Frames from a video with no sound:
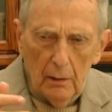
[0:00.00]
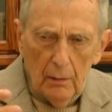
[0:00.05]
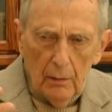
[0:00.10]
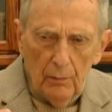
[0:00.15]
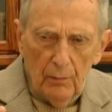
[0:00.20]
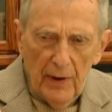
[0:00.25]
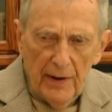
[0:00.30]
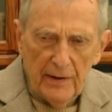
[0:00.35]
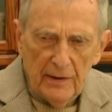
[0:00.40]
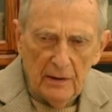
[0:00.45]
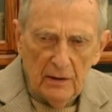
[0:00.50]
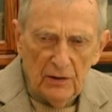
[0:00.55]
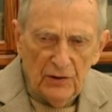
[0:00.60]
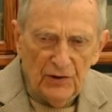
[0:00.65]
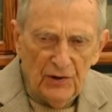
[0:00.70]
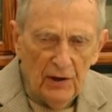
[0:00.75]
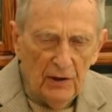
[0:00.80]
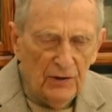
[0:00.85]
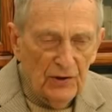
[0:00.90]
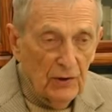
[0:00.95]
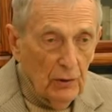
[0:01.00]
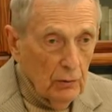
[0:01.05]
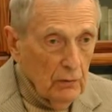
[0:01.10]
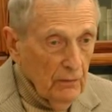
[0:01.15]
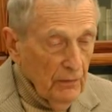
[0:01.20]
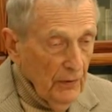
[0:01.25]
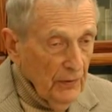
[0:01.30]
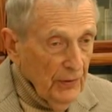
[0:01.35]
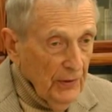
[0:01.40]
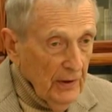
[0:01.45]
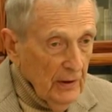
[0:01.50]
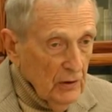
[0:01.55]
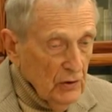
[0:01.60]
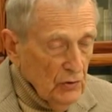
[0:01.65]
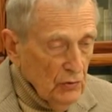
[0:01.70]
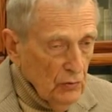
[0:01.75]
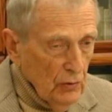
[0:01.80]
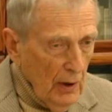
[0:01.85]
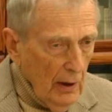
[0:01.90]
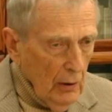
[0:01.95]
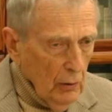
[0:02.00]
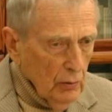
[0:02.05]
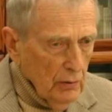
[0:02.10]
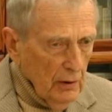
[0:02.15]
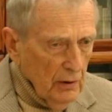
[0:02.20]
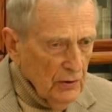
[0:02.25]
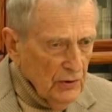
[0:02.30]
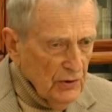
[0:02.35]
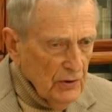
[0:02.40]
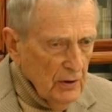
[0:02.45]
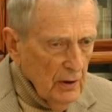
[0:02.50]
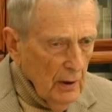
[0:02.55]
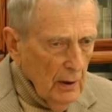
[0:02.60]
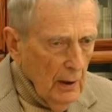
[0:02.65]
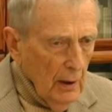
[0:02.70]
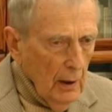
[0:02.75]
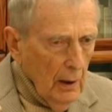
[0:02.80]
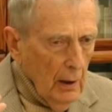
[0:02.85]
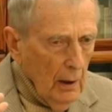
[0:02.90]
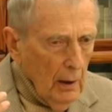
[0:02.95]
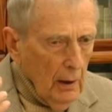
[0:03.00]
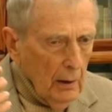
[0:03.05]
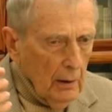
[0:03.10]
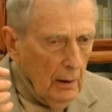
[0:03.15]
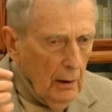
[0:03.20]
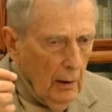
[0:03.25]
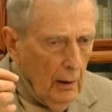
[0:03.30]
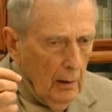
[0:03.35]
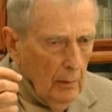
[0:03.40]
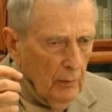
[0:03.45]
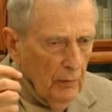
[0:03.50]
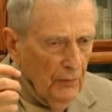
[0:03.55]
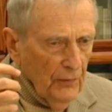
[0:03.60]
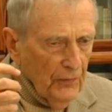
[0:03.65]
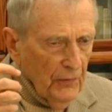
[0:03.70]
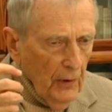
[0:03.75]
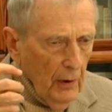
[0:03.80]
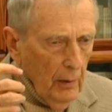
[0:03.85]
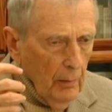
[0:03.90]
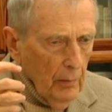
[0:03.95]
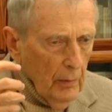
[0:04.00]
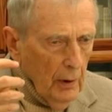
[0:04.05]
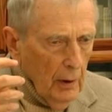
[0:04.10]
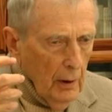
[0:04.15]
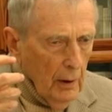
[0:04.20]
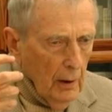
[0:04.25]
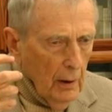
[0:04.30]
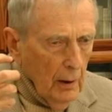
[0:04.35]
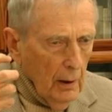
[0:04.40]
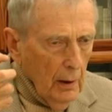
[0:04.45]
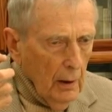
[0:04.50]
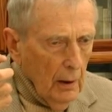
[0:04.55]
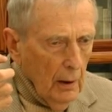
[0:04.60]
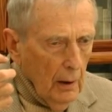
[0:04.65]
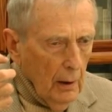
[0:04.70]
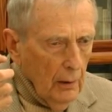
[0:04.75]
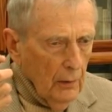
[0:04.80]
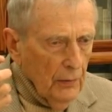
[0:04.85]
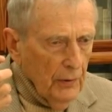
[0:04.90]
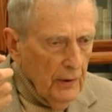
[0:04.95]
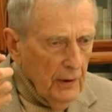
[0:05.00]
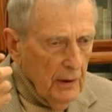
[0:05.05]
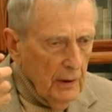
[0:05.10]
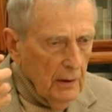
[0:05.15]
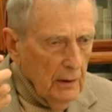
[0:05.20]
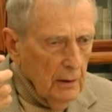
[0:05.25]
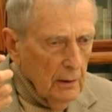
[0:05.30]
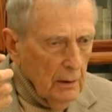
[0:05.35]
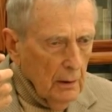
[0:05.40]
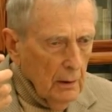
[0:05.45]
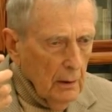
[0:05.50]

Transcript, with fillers: making sense out of the things around us, come from the